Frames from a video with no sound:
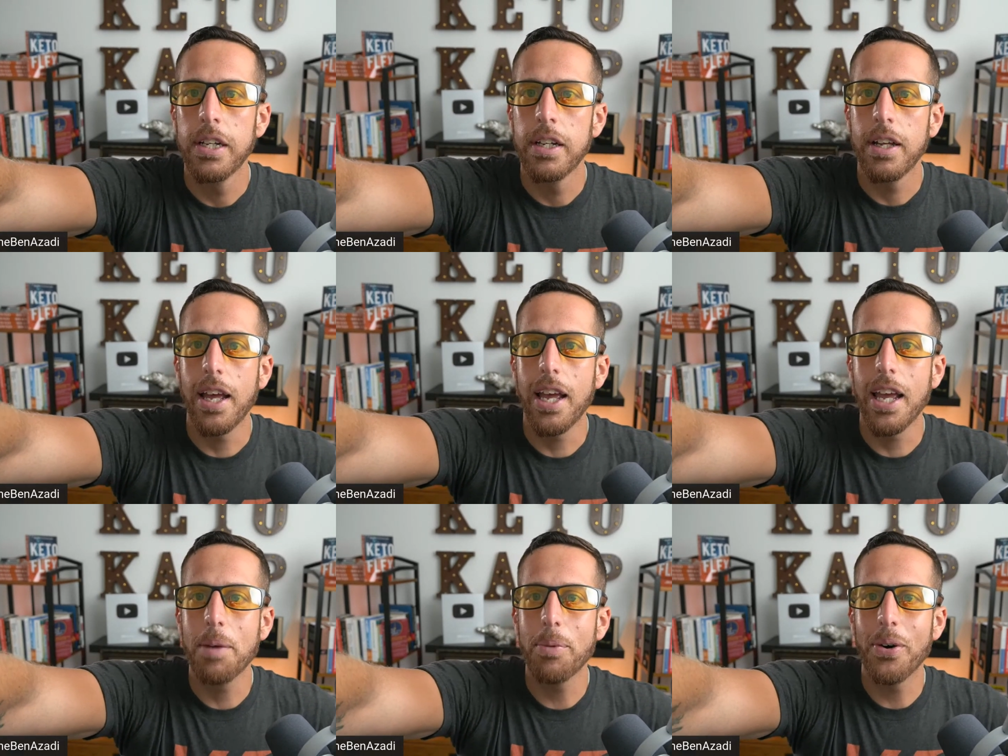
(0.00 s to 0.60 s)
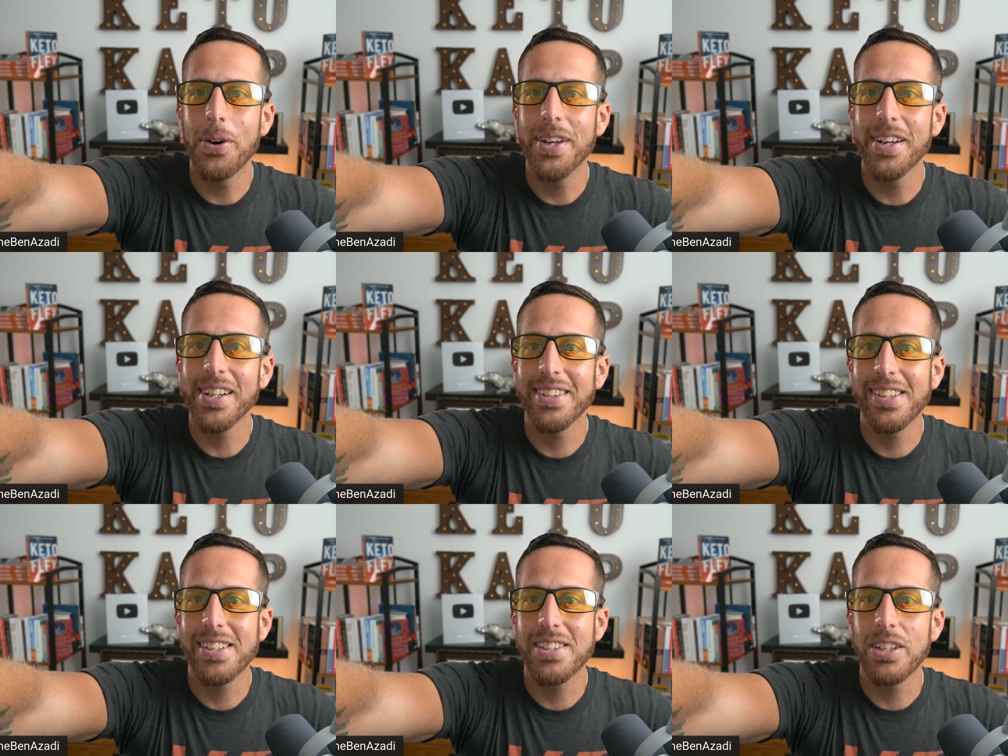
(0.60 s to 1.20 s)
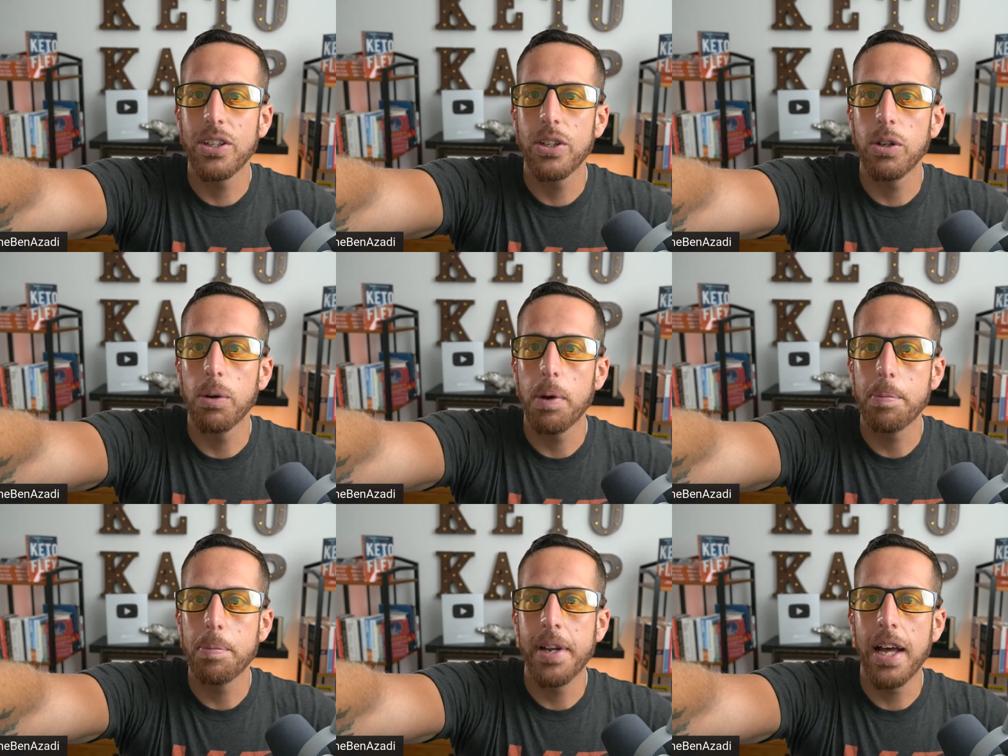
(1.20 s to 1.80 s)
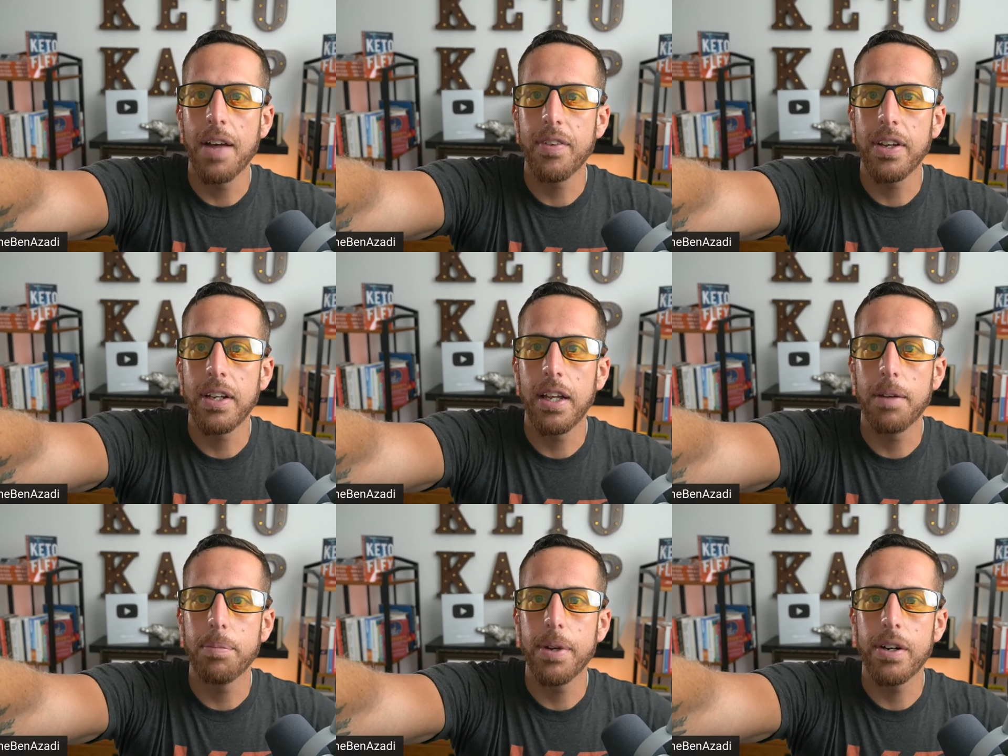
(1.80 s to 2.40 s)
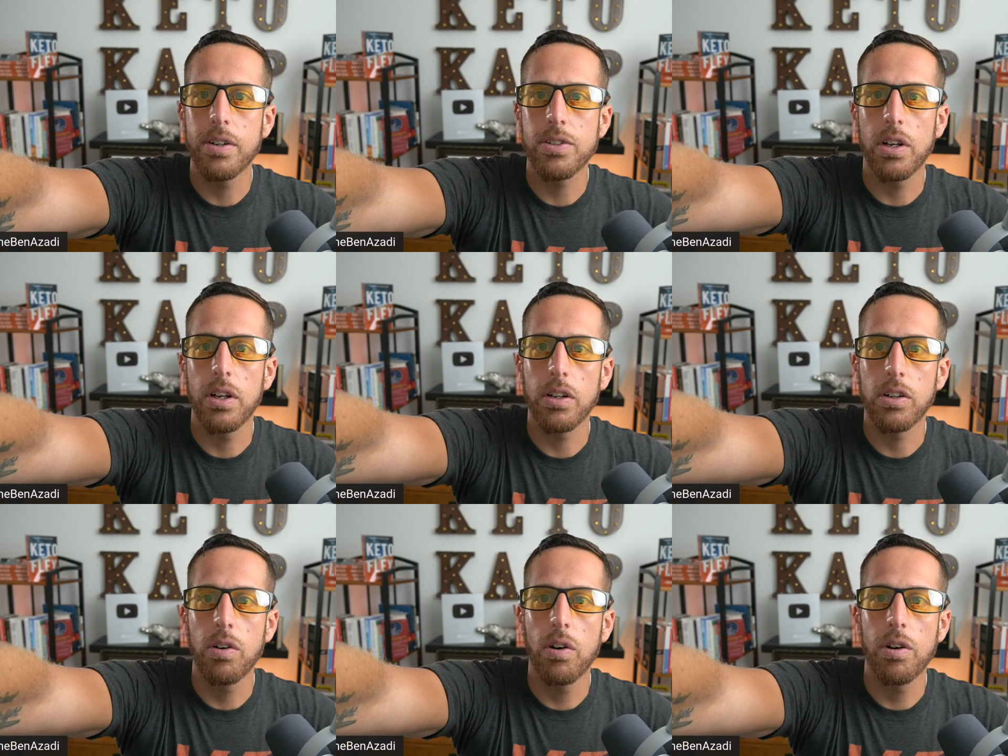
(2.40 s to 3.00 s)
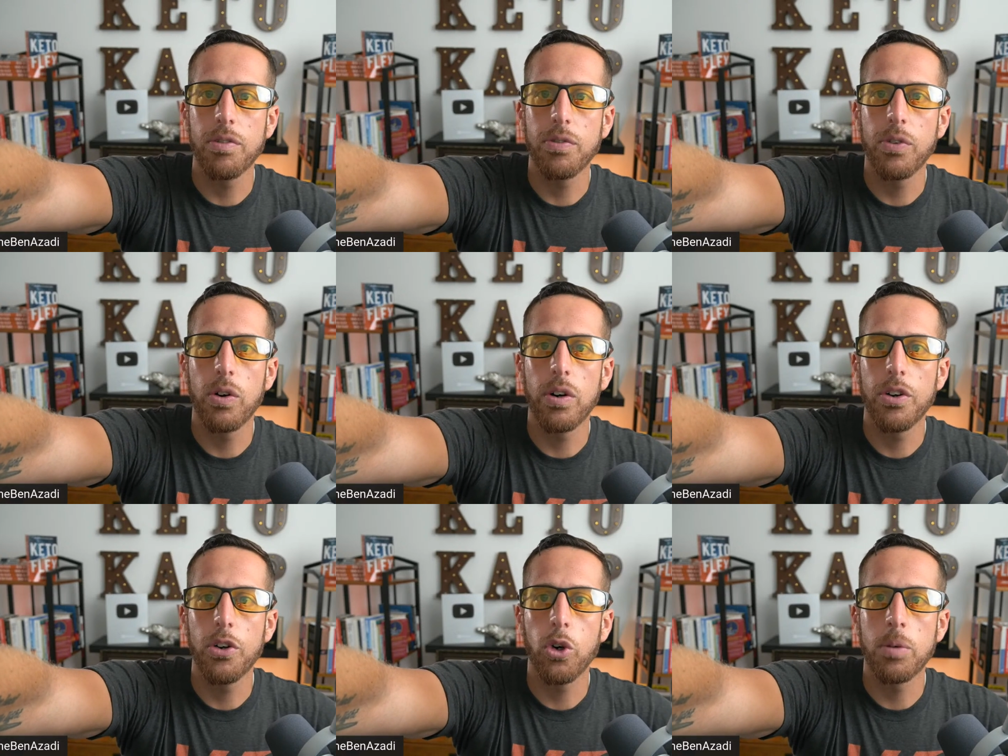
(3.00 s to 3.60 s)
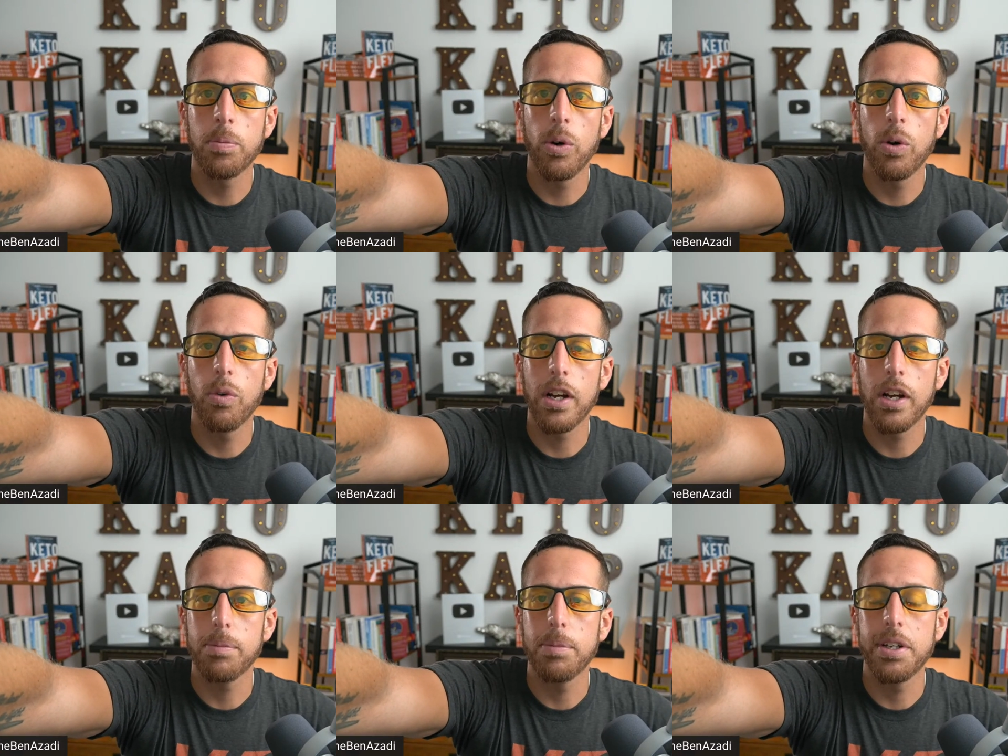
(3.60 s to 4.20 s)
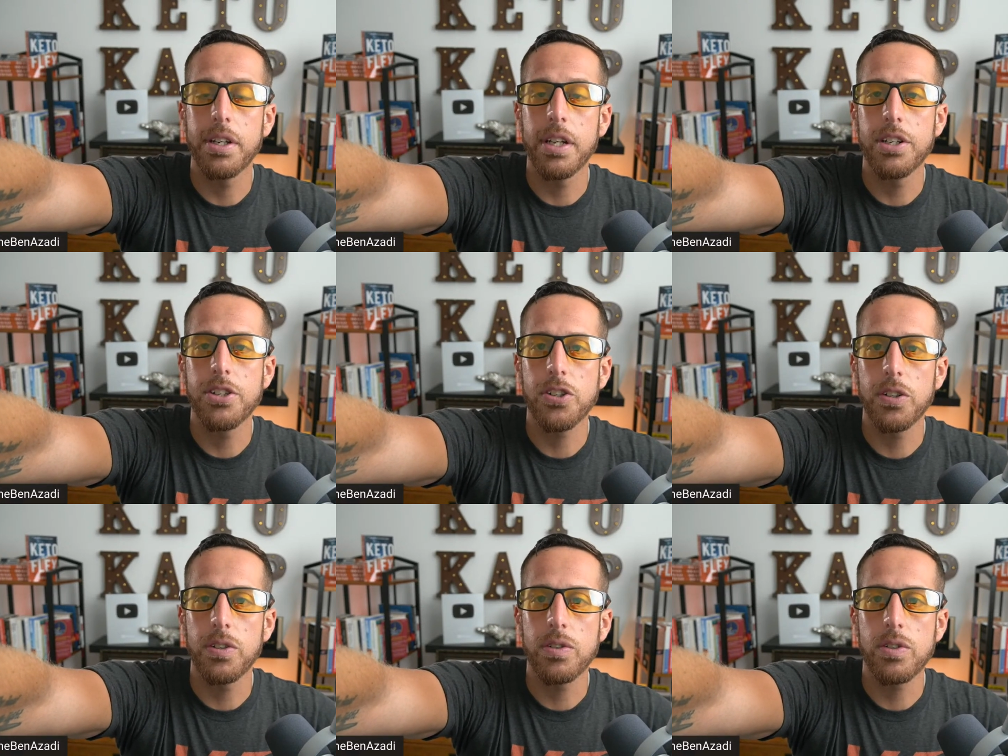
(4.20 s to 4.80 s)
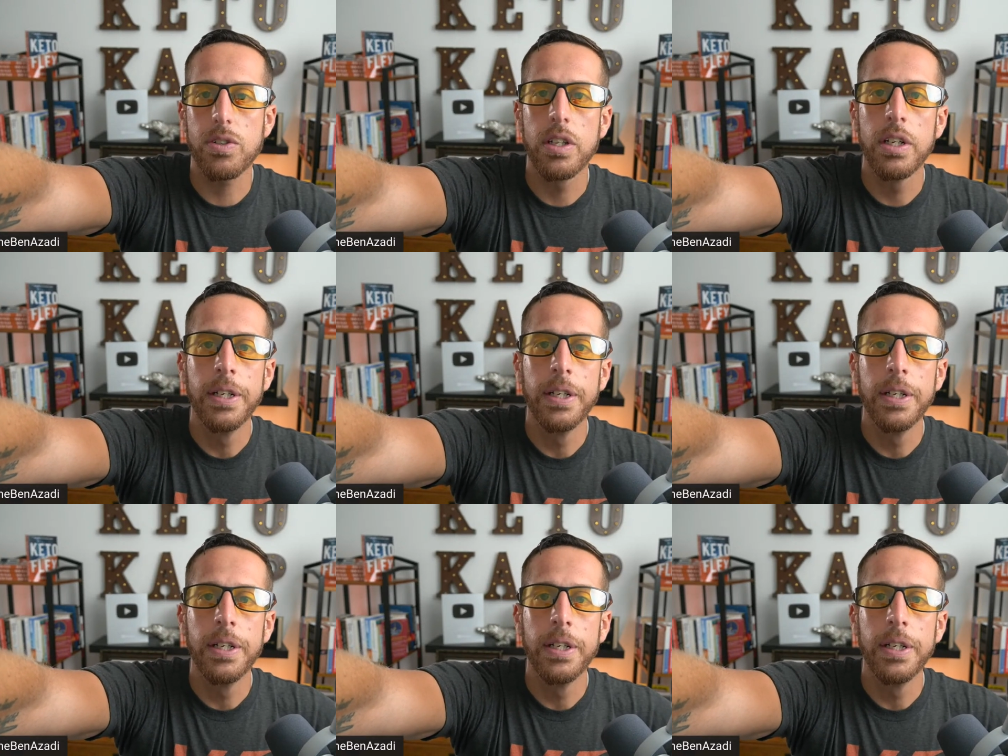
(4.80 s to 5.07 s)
Hey, Maria, good to see you. I've been having nightmares on carnivore, normal recommendations.